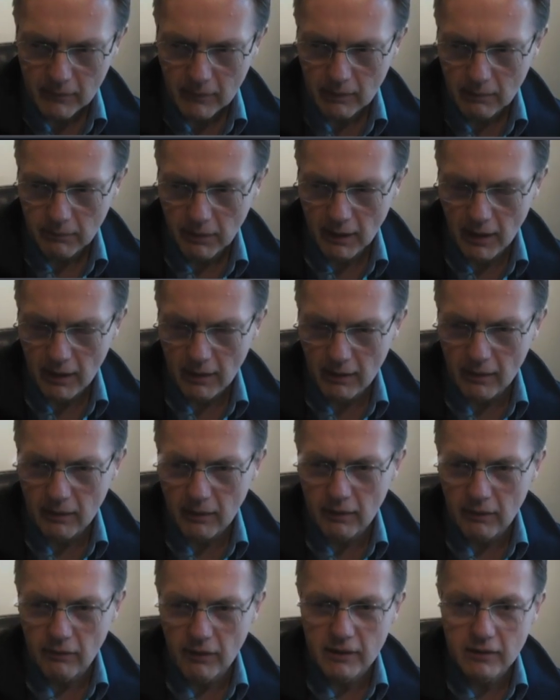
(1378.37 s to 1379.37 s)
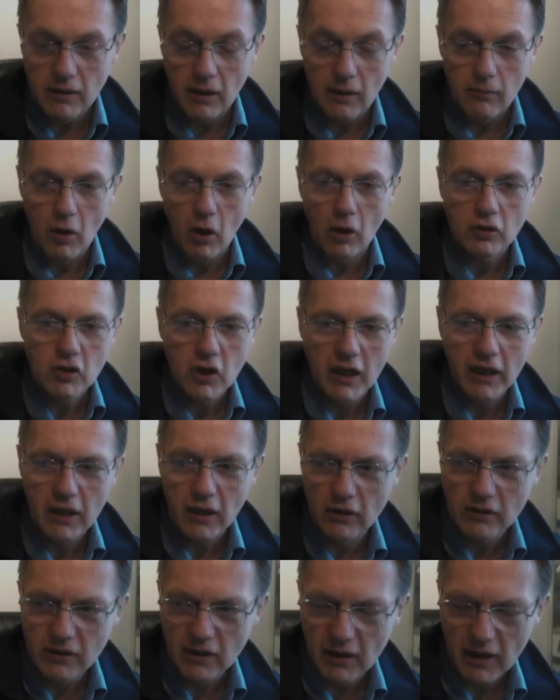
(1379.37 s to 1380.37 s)
But the reason I'm not trading
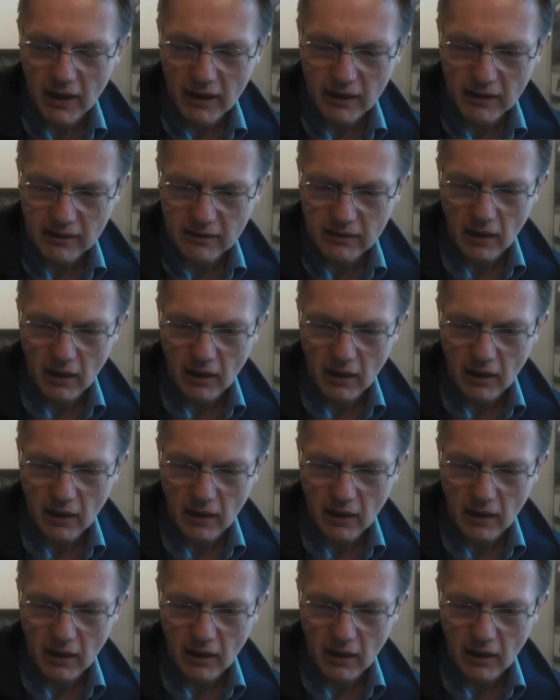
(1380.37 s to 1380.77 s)
Aussie yen as